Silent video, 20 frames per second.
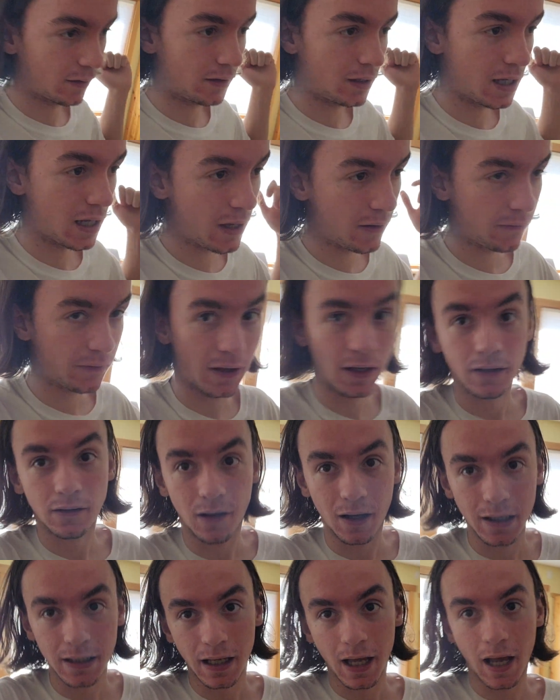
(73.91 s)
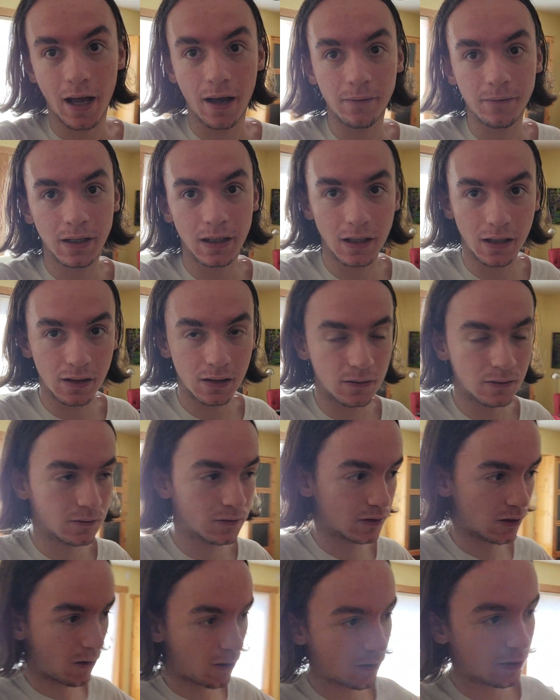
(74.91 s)
If they like having it,
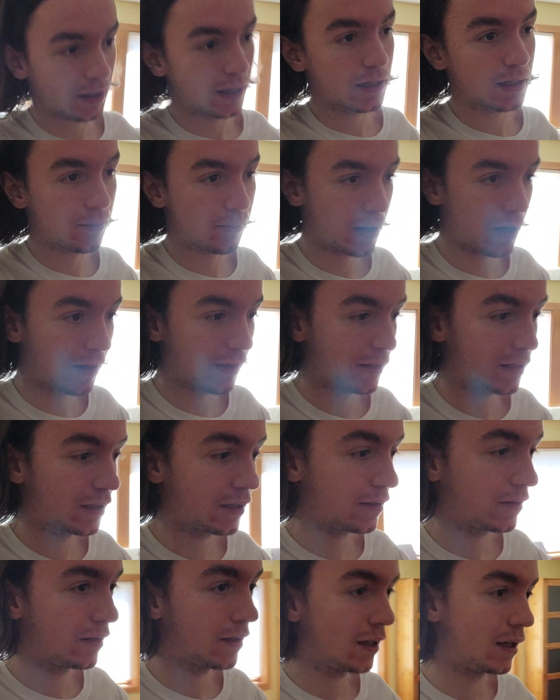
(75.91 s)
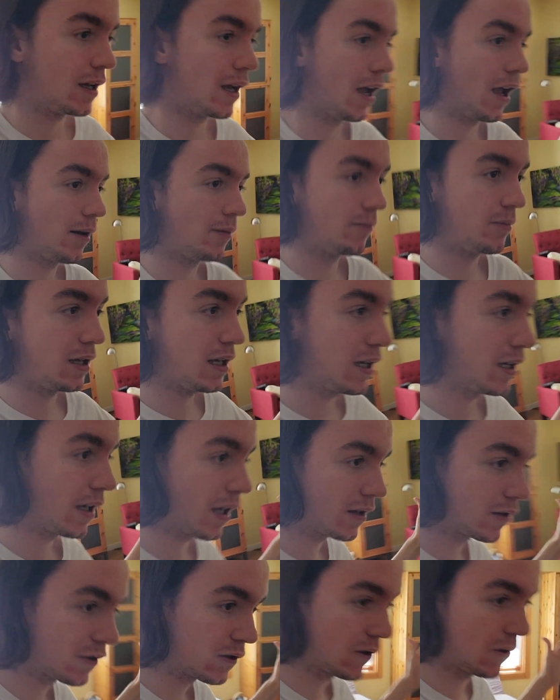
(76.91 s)
talking about it and being
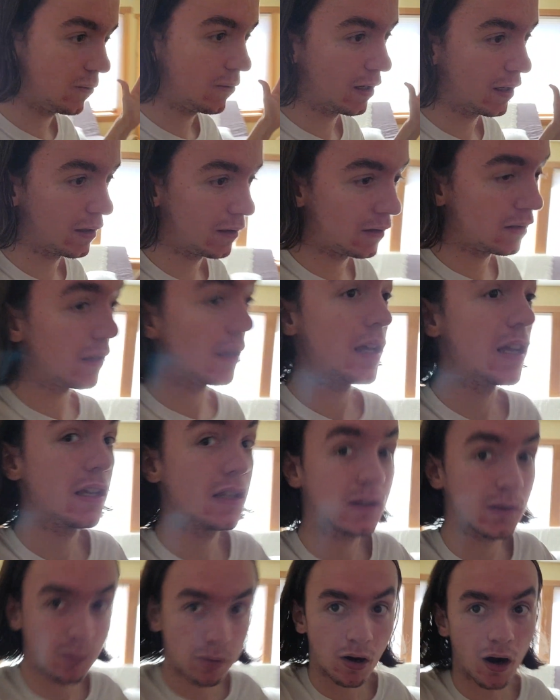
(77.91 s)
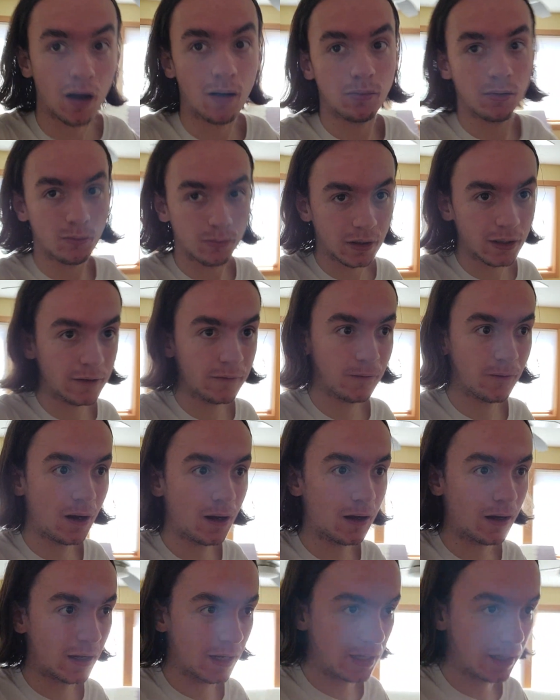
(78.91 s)
into it is probably
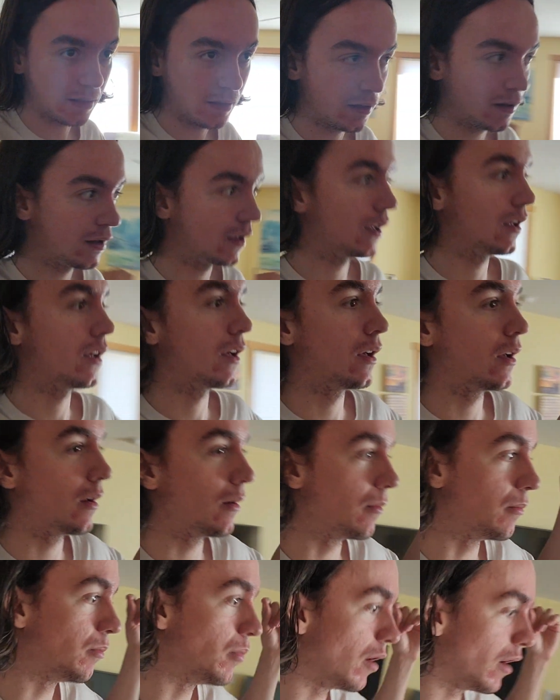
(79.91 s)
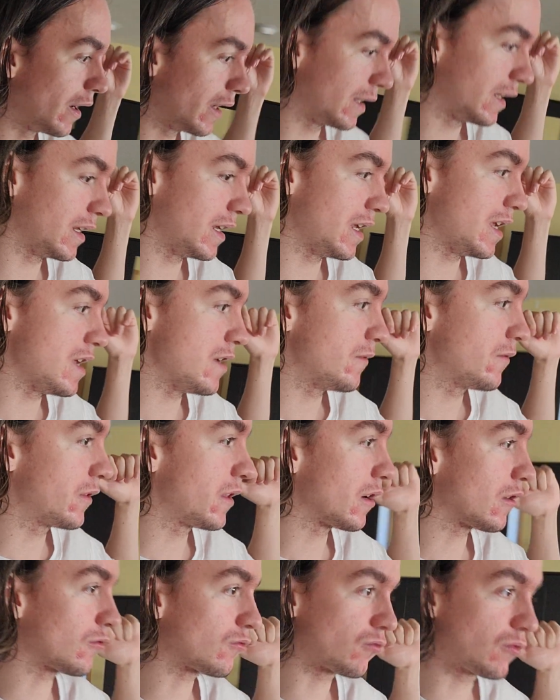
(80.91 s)
fine. But if
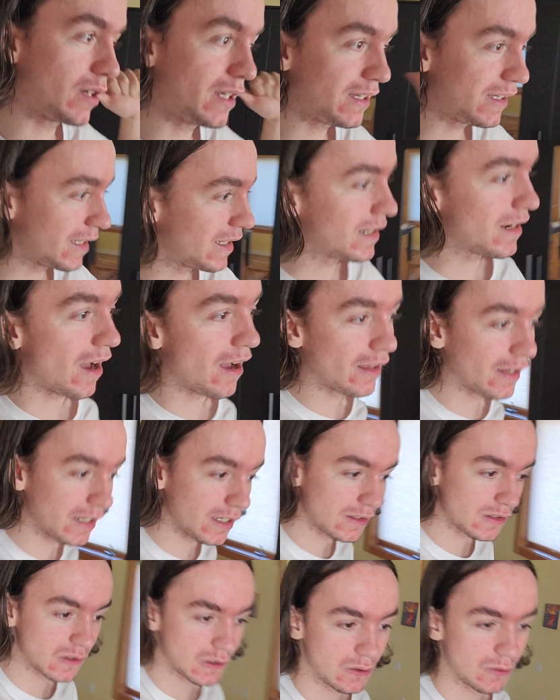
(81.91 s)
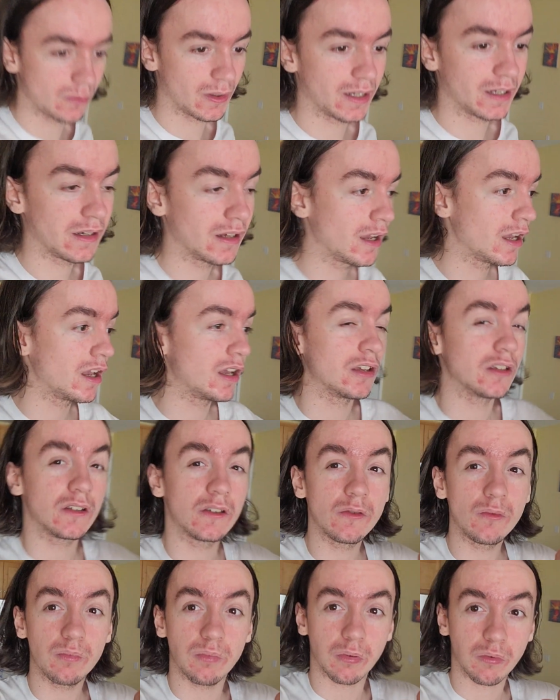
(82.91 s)
they're really not into it,
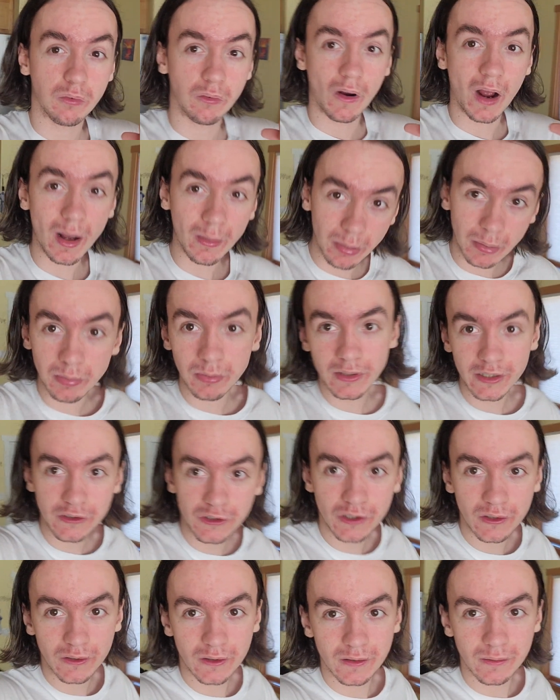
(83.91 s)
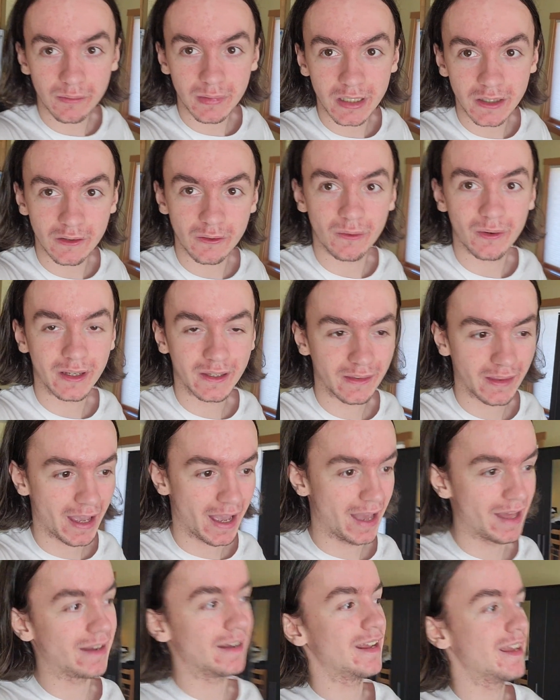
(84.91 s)
you probably shouldn't be doing
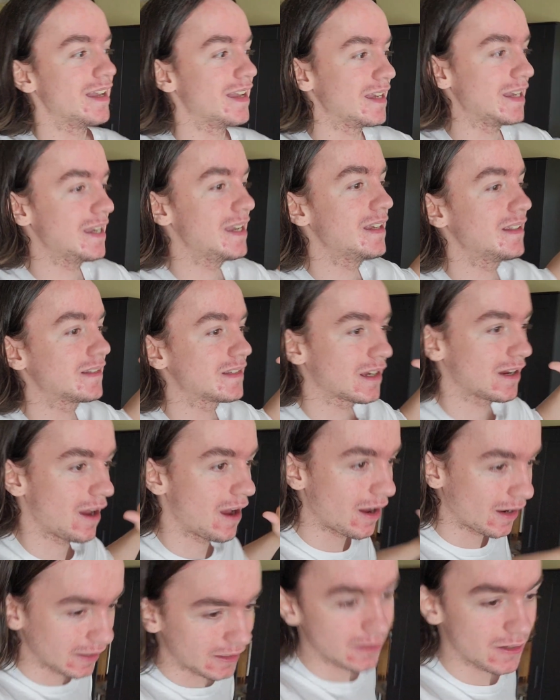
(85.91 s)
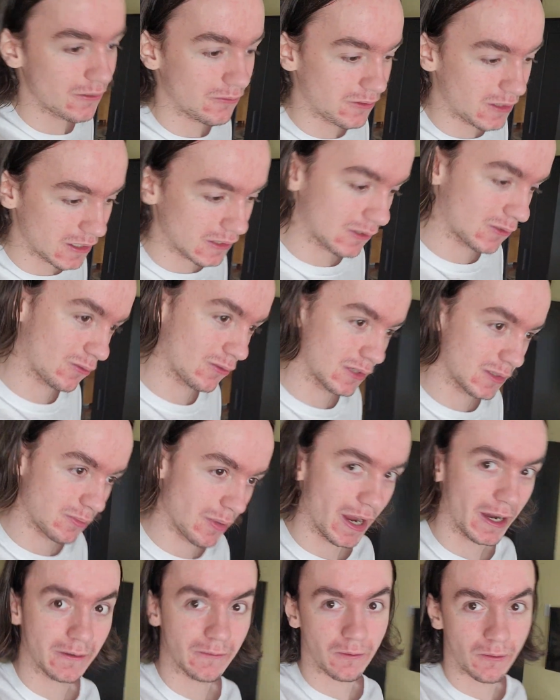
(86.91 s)
that. It's kind of
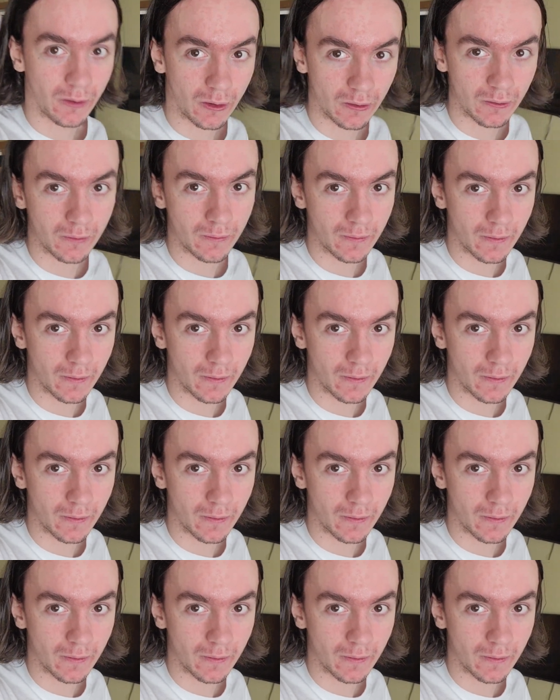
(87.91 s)
disrespectful.